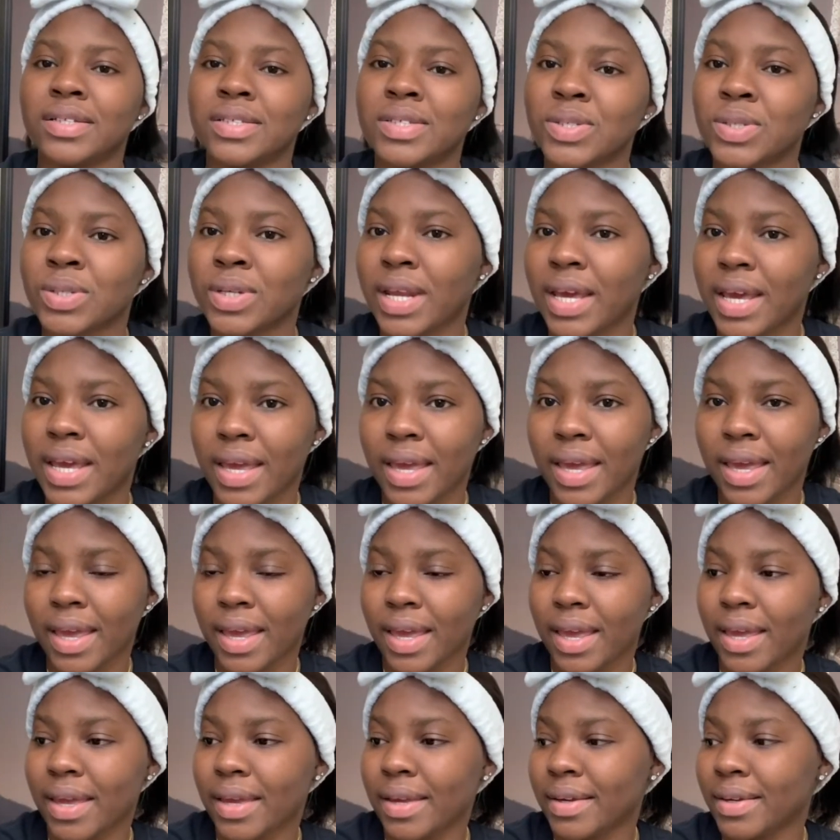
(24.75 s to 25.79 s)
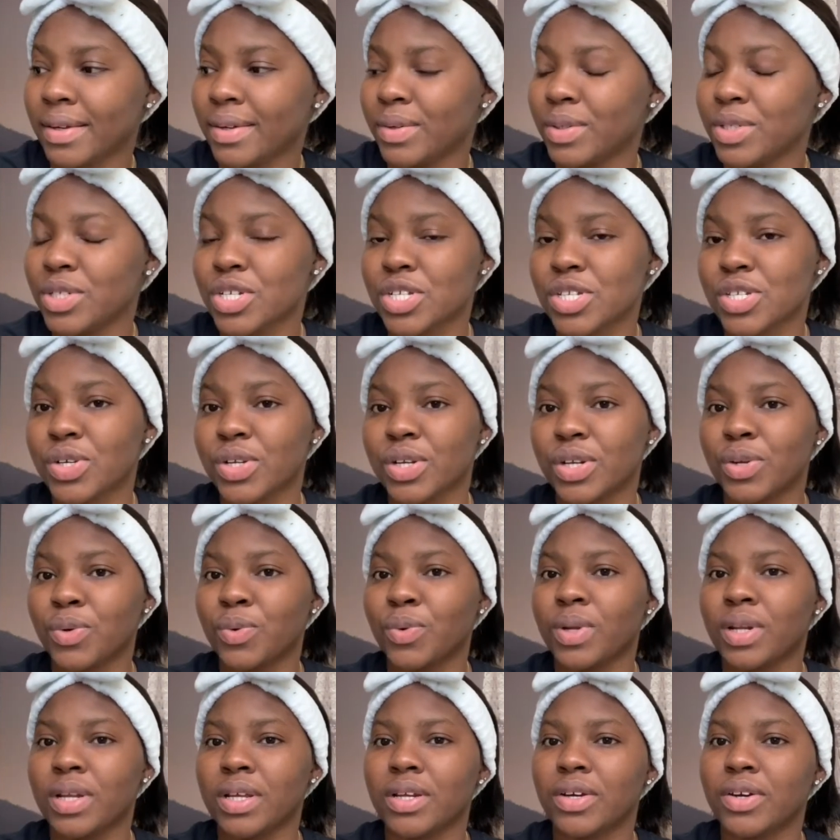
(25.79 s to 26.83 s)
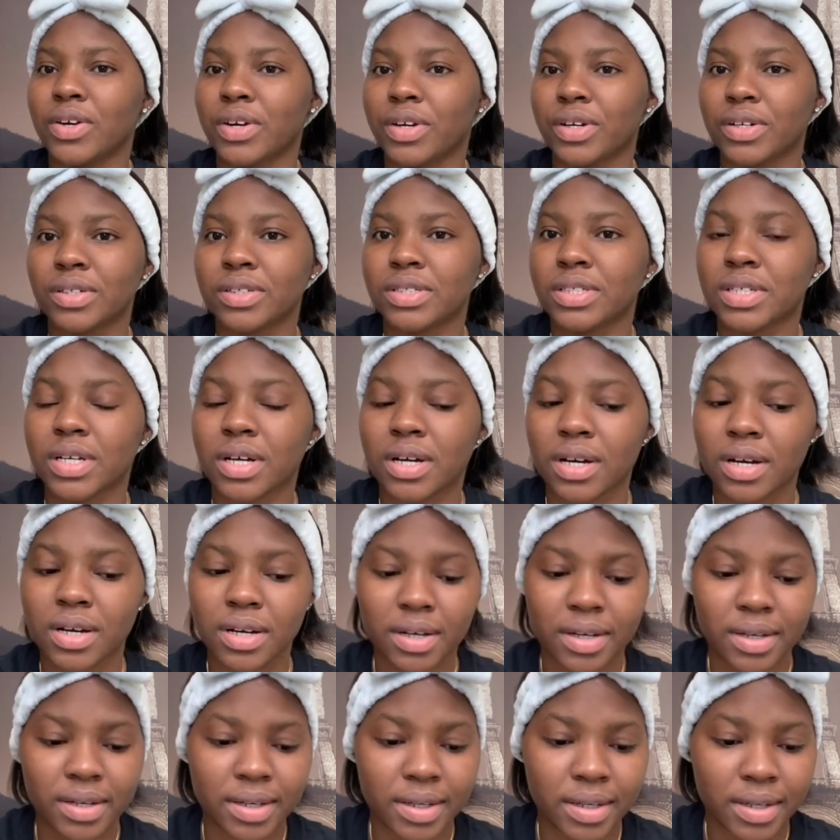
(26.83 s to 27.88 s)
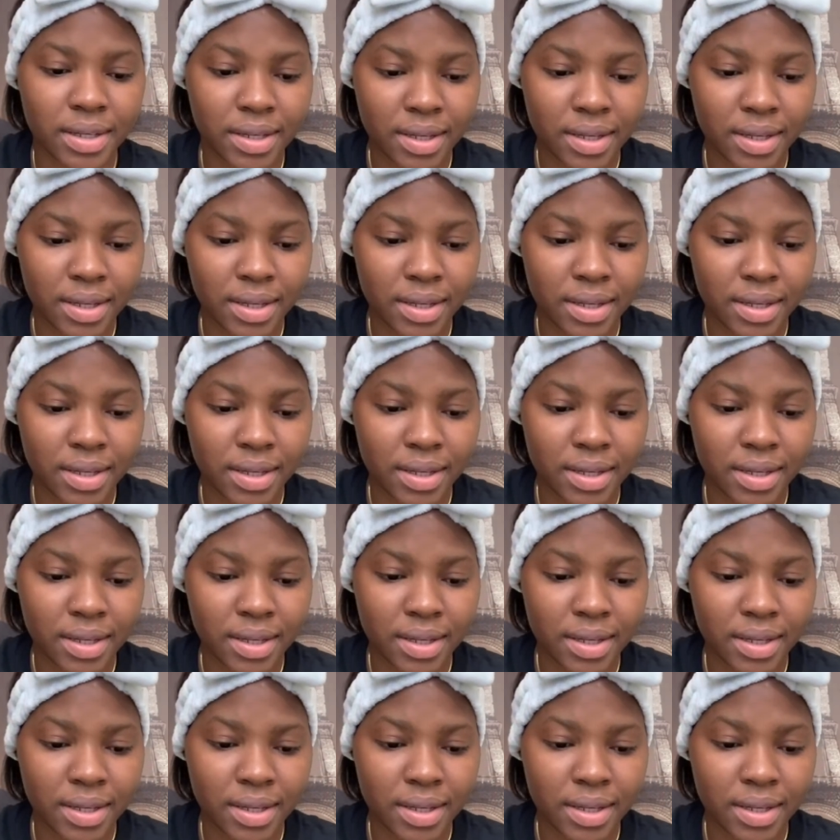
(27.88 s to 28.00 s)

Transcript: Today we're just gonna do a little girl talk.